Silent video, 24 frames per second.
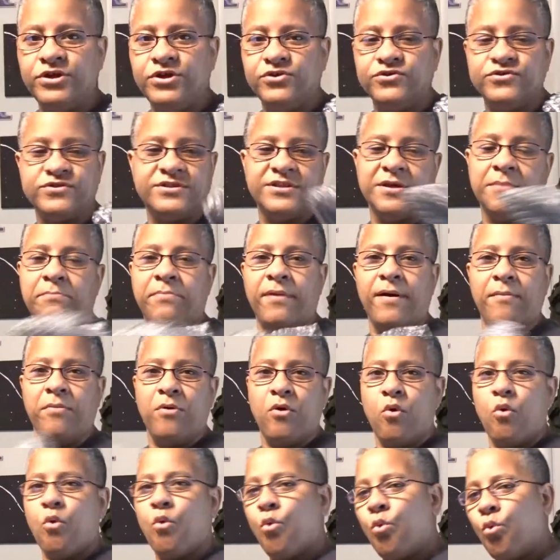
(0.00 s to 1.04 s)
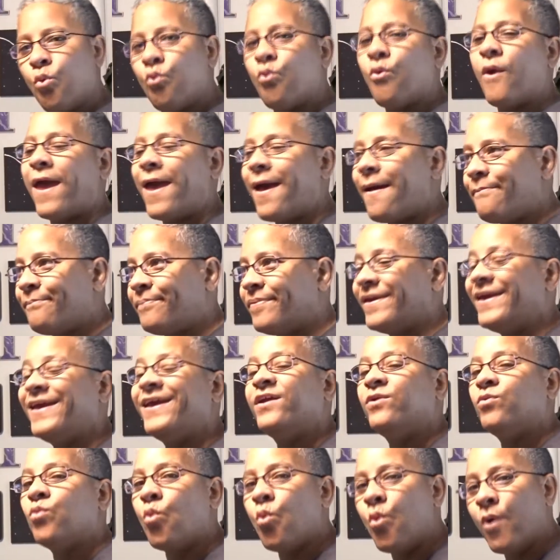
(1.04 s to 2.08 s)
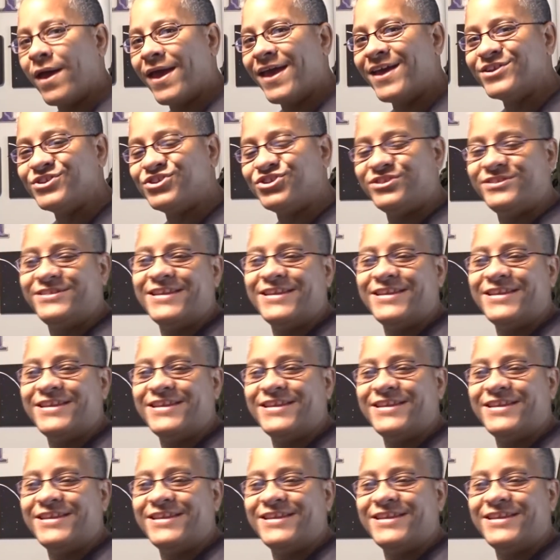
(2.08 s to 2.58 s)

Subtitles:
use the bubble wrap and wedge